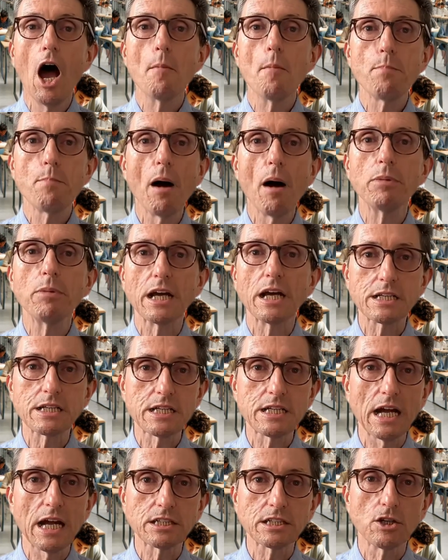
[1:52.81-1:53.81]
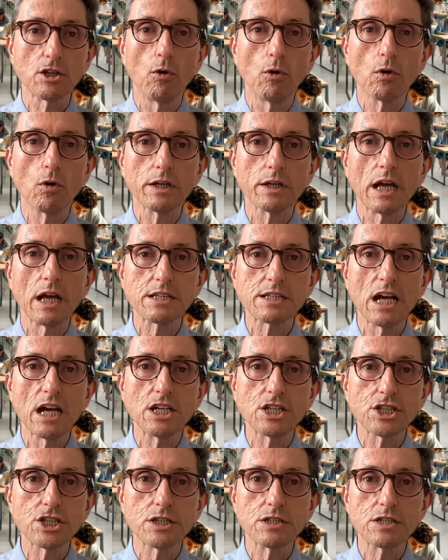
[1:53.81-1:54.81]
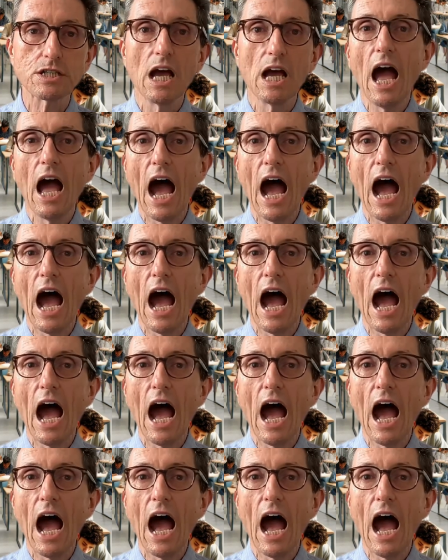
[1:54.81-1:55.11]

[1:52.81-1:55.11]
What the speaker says: public sector organisations